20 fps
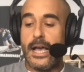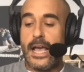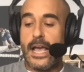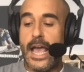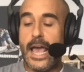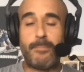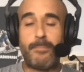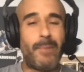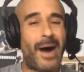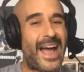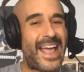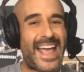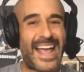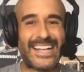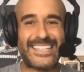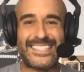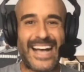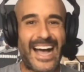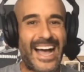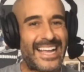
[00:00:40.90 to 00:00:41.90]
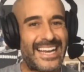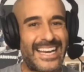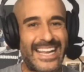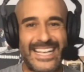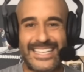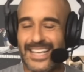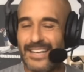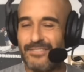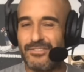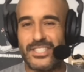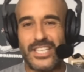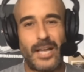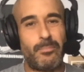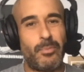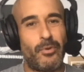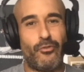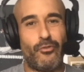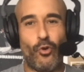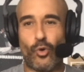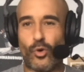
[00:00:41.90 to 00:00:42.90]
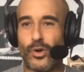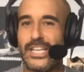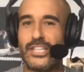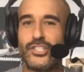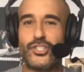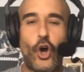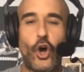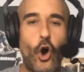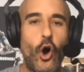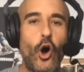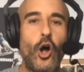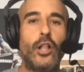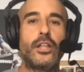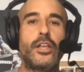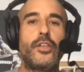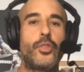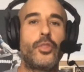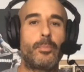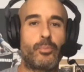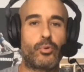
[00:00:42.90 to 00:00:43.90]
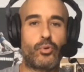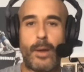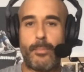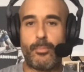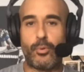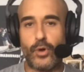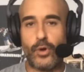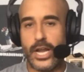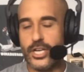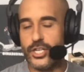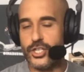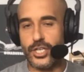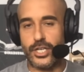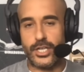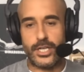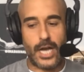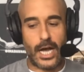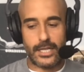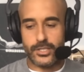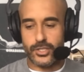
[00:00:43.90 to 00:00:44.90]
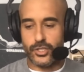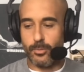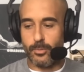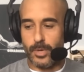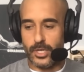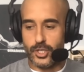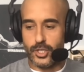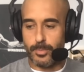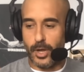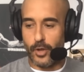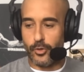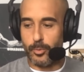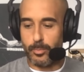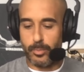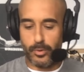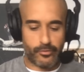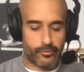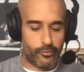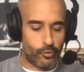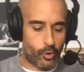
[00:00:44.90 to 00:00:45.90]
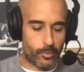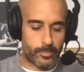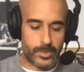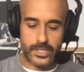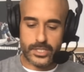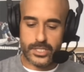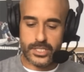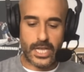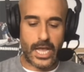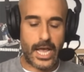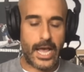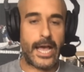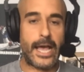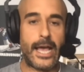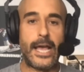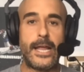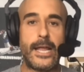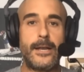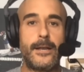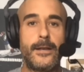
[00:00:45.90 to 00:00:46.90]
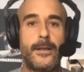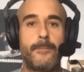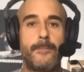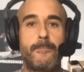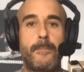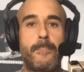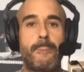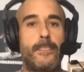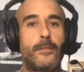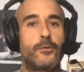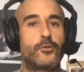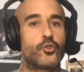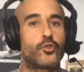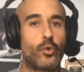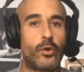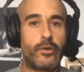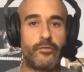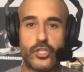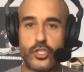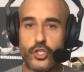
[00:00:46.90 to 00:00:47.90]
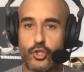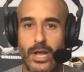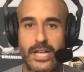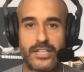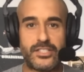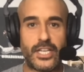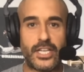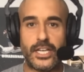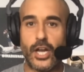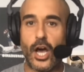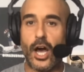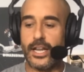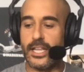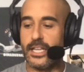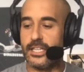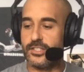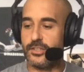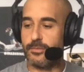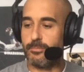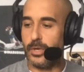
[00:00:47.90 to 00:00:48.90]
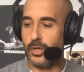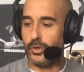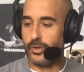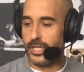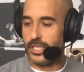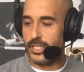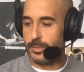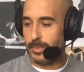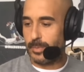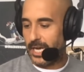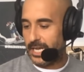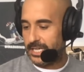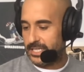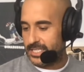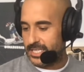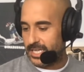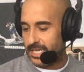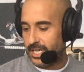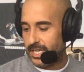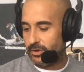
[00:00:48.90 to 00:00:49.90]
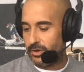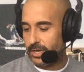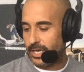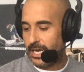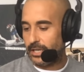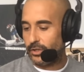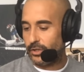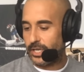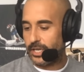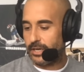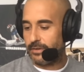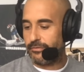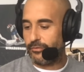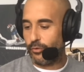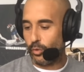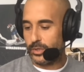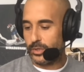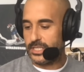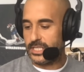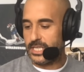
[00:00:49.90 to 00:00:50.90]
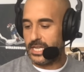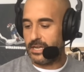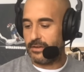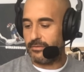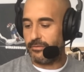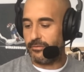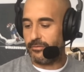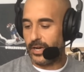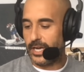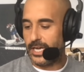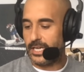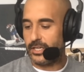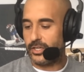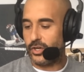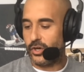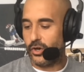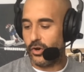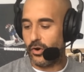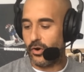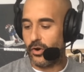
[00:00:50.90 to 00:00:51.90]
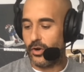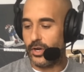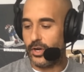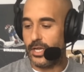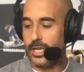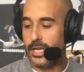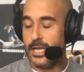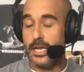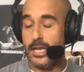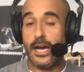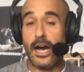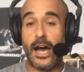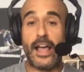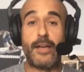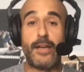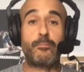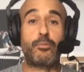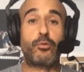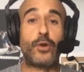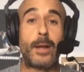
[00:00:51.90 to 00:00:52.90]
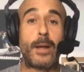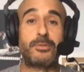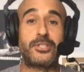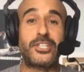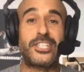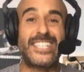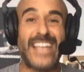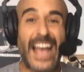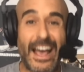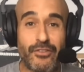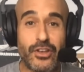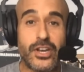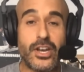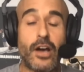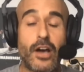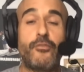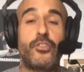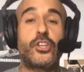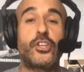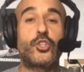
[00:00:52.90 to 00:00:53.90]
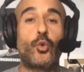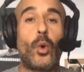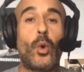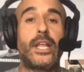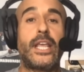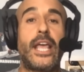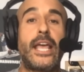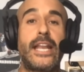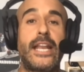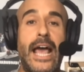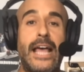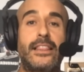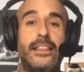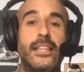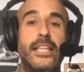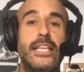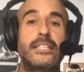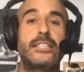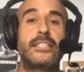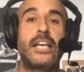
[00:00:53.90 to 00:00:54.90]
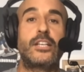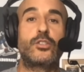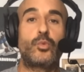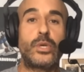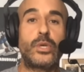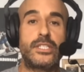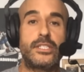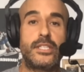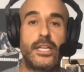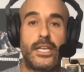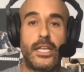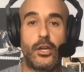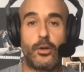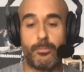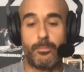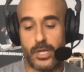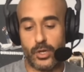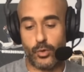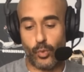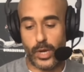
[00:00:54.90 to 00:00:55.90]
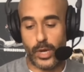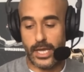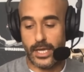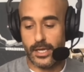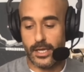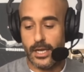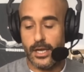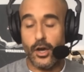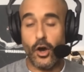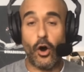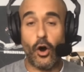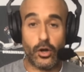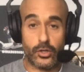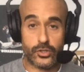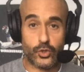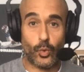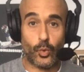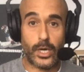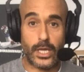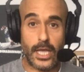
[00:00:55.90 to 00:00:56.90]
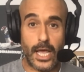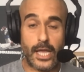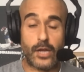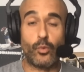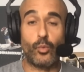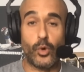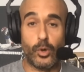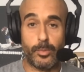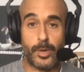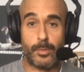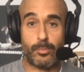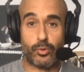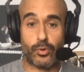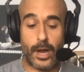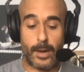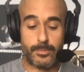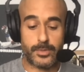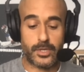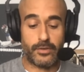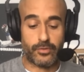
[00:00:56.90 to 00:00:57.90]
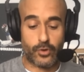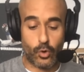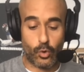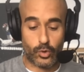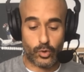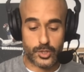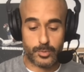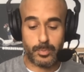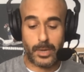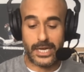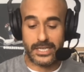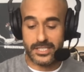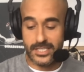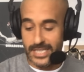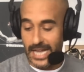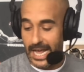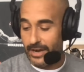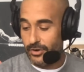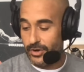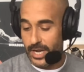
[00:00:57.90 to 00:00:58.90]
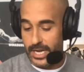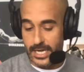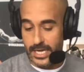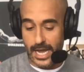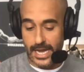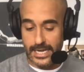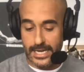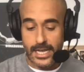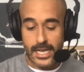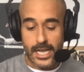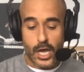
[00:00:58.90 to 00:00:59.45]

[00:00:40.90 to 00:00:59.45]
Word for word: And my anxiety, as I've said before, is all in the preparation, not so much about the performance and sort of addressing an audience of millions, but I sit here and I look at a 14 fight card. I have prepped seven of the 28 athletes as we sit here midweek. All 28 will be prepped, of course, by Saturday night.